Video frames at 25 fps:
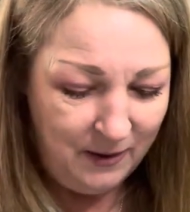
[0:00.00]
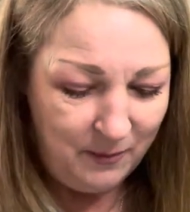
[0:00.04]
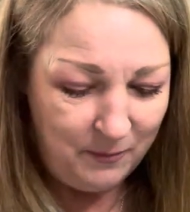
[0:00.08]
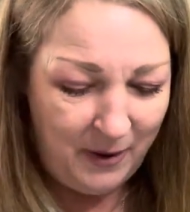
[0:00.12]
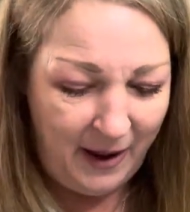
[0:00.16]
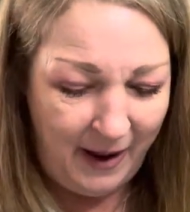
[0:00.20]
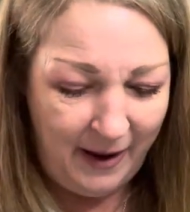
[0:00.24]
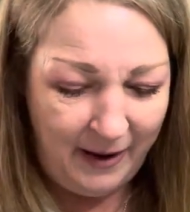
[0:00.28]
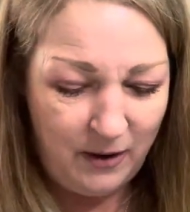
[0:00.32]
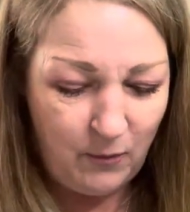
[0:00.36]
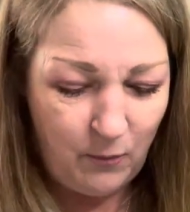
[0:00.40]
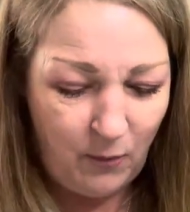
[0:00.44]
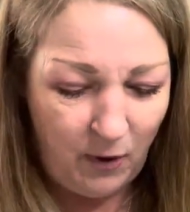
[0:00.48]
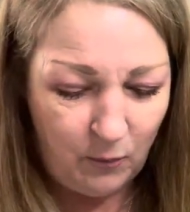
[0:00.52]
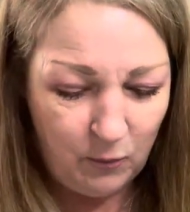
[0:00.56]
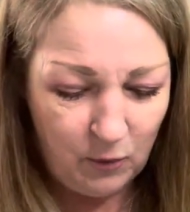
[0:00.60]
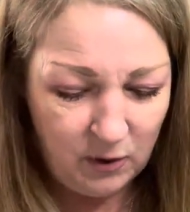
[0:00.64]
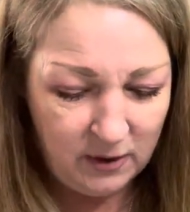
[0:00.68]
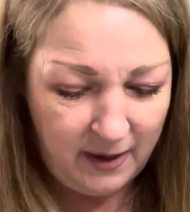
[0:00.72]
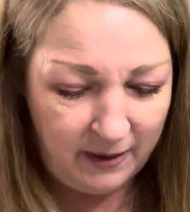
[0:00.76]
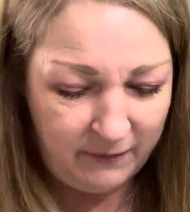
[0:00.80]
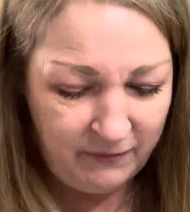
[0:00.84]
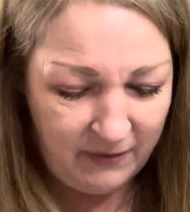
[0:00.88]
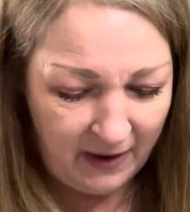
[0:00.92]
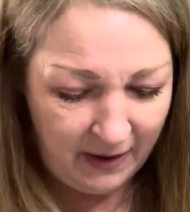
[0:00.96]
But anyway, we'll
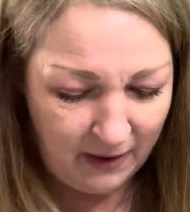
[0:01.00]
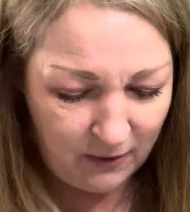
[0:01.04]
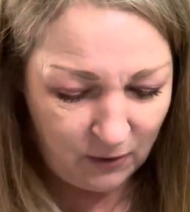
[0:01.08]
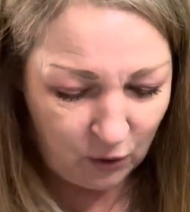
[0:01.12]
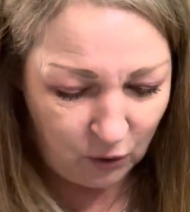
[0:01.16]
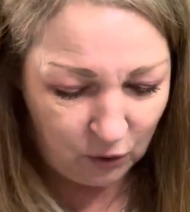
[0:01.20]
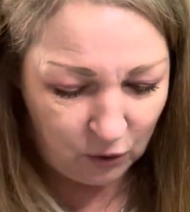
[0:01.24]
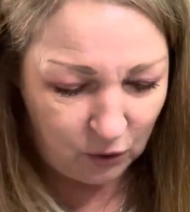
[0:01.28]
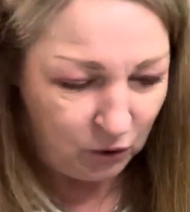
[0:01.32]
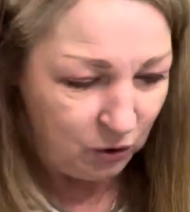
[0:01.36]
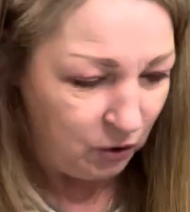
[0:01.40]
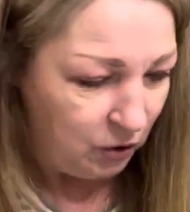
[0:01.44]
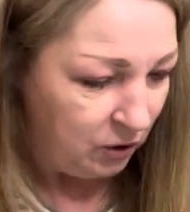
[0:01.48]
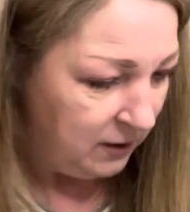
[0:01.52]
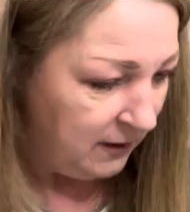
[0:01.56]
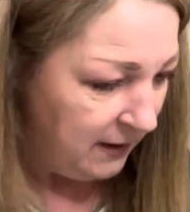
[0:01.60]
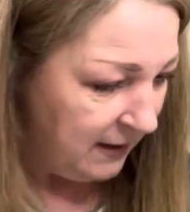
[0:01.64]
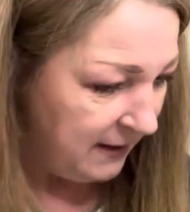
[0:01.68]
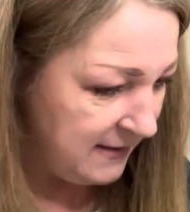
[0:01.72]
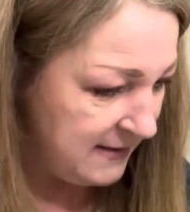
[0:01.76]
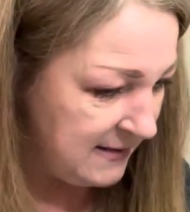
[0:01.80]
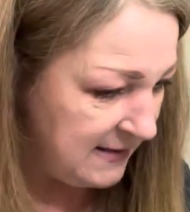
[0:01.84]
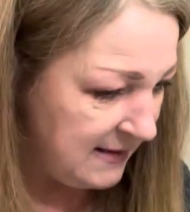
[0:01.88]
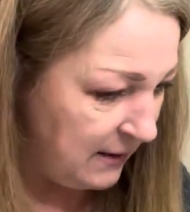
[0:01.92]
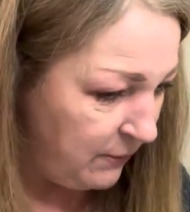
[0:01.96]
give it a go.
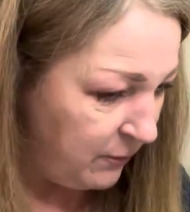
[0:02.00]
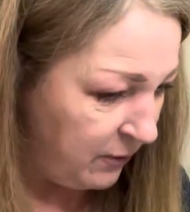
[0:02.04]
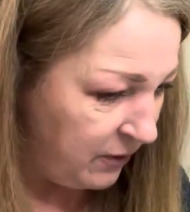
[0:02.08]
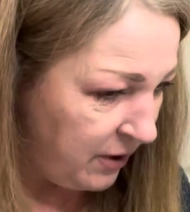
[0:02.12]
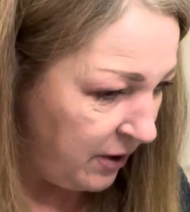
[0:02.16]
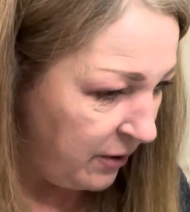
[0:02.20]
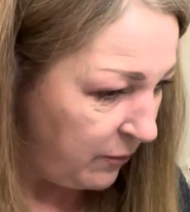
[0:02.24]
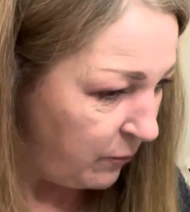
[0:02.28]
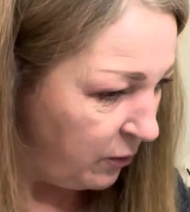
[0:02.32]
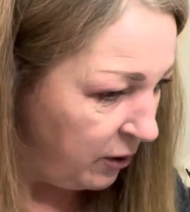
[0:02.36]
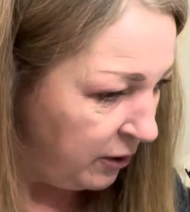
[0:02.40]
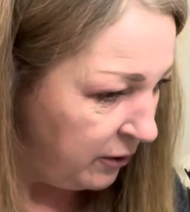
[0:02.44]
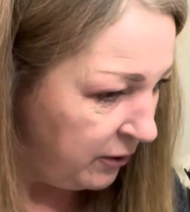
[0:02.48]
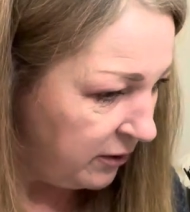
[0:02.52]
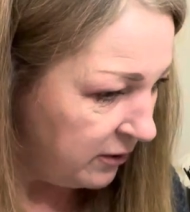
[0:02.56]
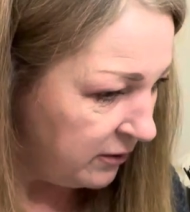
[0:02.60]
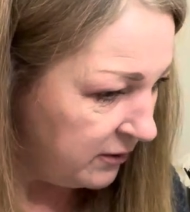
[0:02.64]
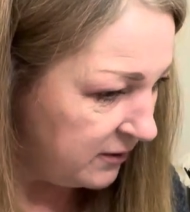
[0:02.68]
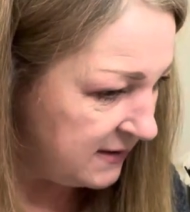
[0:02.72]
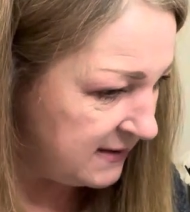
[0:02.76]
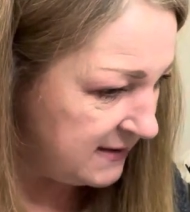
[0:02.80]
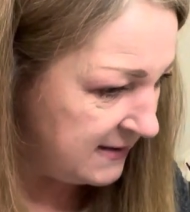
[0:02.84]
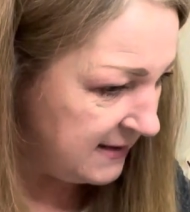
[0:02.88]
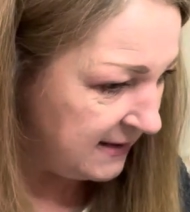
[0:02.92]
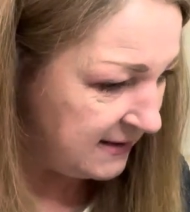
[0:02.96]
Let's see whether it
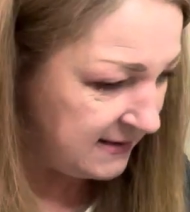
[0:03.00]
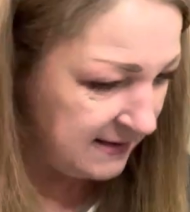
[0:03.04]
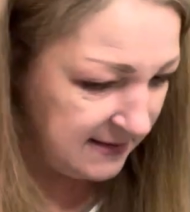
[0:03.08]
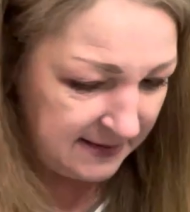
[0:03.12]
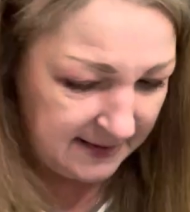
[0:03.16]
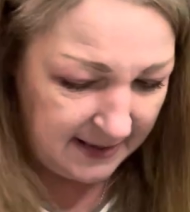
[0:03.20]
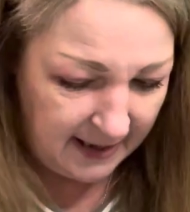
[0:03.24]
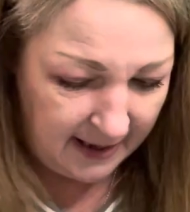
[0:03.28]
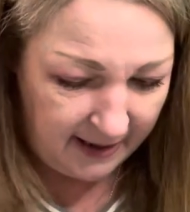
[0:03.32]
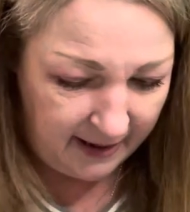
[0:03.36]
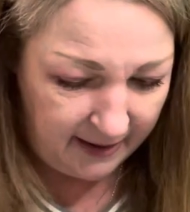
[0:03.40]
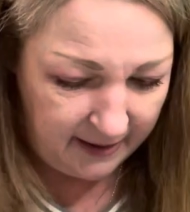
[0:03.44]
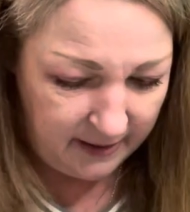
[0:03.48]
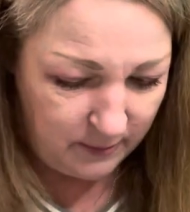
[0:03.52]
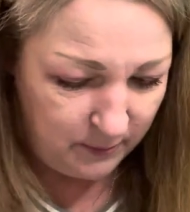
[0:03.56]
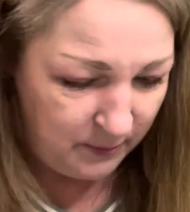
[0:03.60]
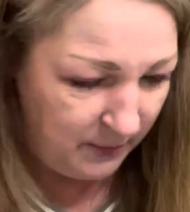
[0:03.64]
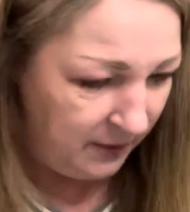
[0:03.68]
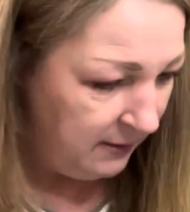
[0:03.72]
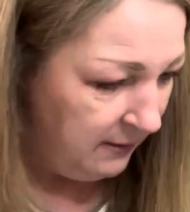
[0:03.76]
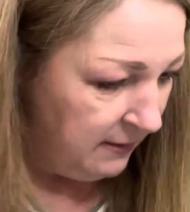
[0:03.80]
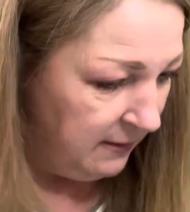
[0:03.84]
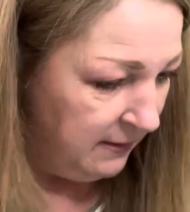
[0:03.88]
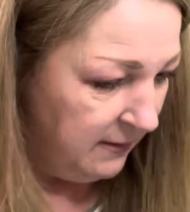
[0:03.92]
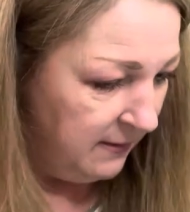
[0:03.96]
works this
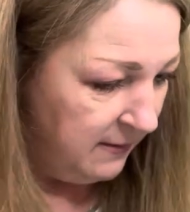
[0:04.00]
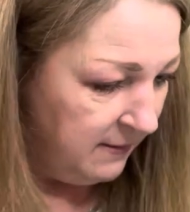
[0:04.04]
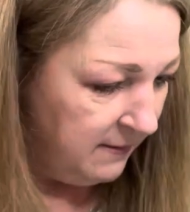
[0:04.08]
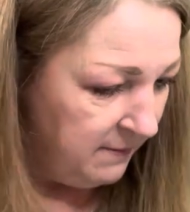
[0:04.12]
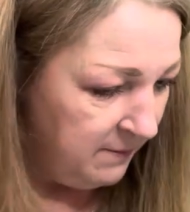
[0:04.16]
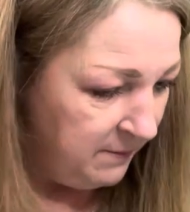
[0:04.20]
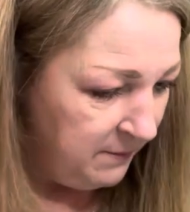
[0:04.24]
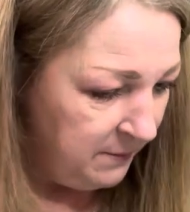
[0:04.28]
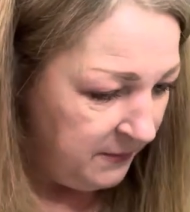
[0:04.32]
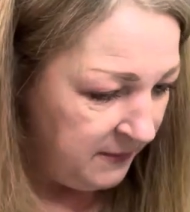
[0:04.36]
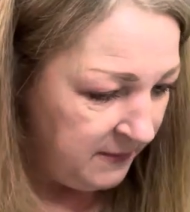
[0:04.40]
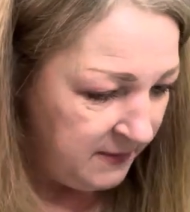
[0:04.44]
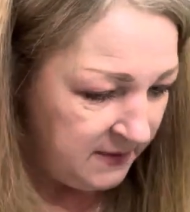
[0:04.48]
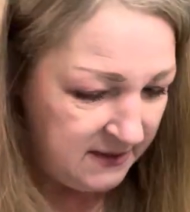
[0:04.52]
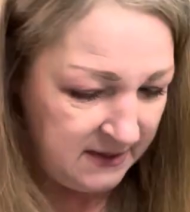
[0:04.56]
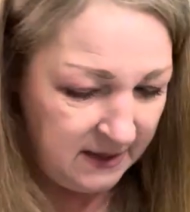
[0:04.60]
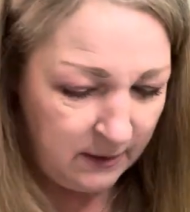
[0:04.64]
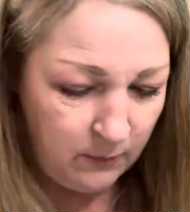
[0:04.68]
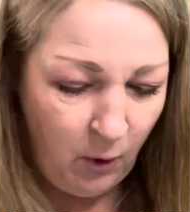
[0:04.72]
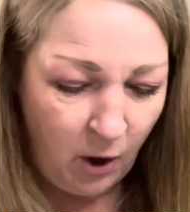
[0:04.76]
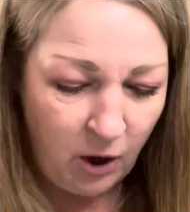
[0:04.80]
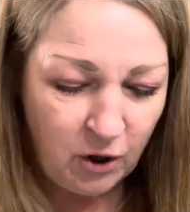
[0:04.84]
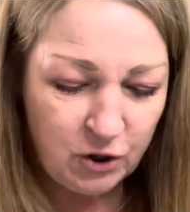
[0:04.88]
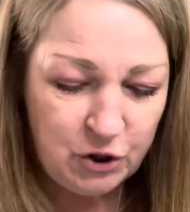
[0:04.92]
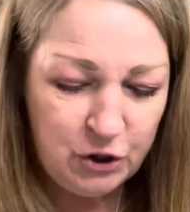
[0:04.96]
time. See,
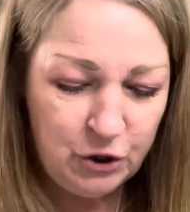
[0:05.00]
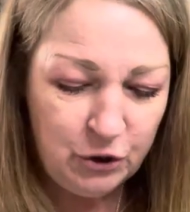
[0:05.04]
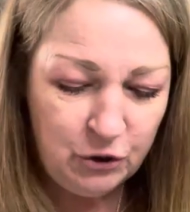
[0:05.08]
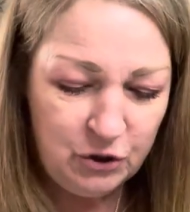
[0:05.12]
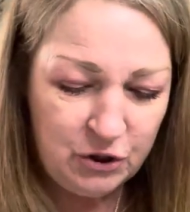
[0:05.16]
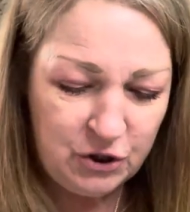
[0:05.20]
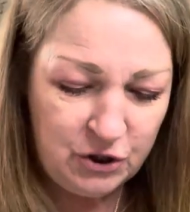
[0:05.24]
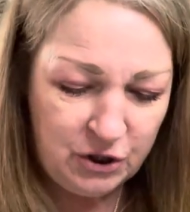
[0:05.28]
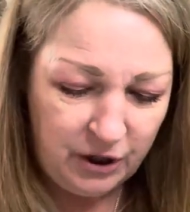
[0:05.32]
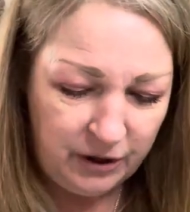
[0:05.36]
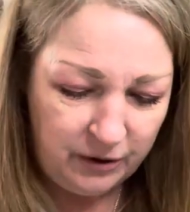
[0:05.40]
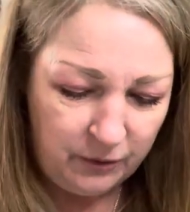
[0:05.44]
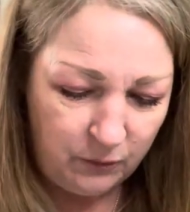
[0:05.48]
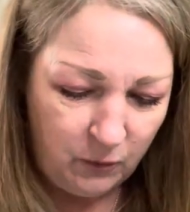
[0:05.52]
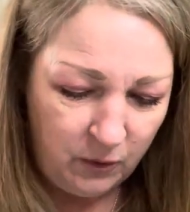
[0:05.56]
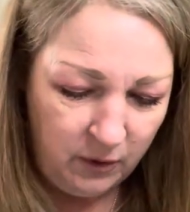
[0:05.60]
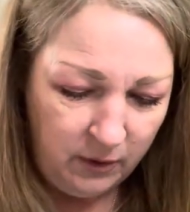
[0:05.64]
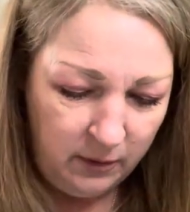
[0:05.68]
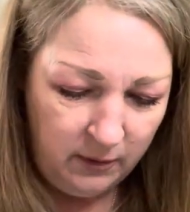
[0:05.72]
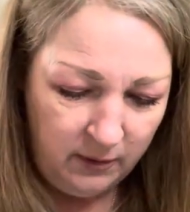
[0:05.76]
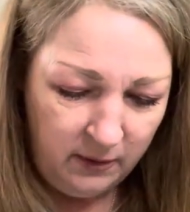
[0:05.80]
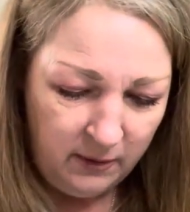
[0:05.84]
what I should do,